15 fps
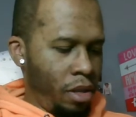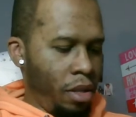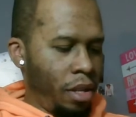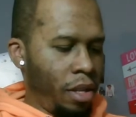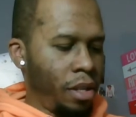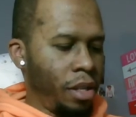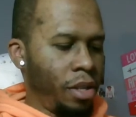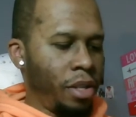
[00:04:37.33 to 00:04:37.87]

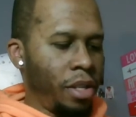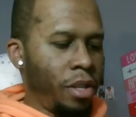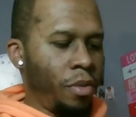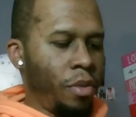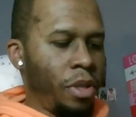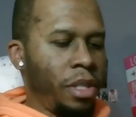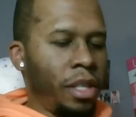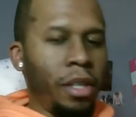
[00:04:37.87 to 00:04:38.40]
And this is
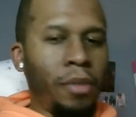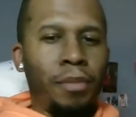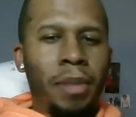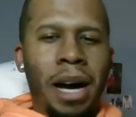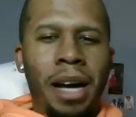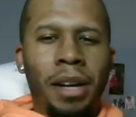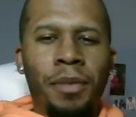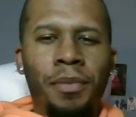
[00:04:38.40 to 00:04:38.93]
what's at the
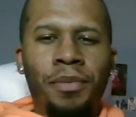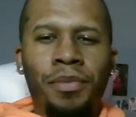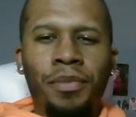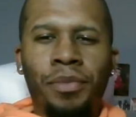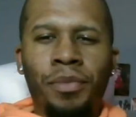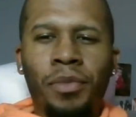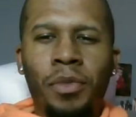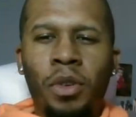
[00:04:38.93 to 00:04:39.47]
bottom.
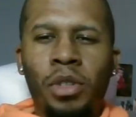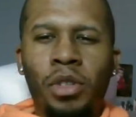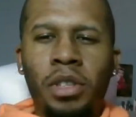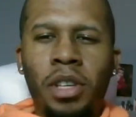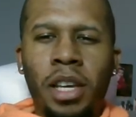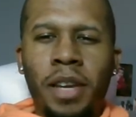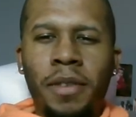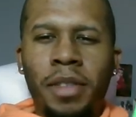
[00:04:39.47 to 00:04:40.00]
Once you
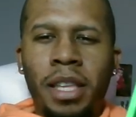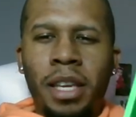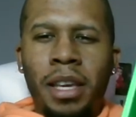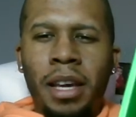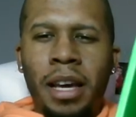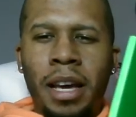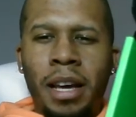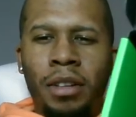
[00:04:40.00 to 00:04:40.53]
take
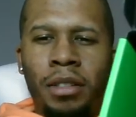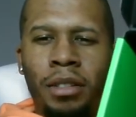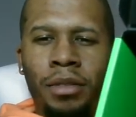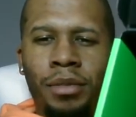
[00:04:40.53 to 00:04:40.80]
everything out,